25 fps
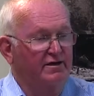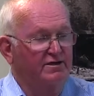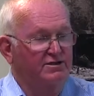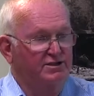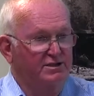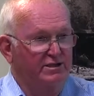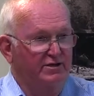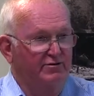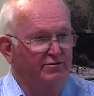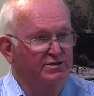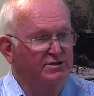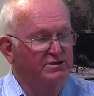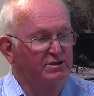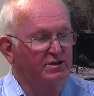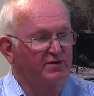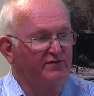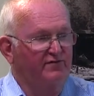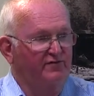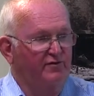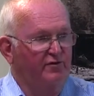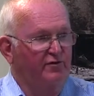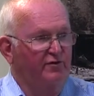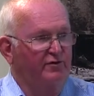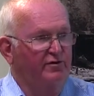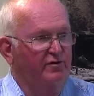a seriously
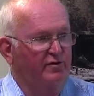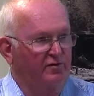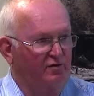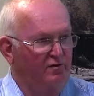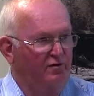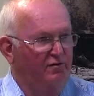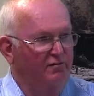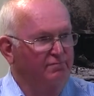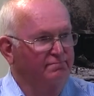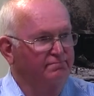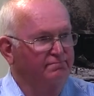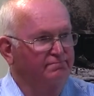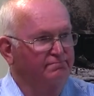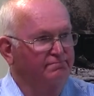flawed law?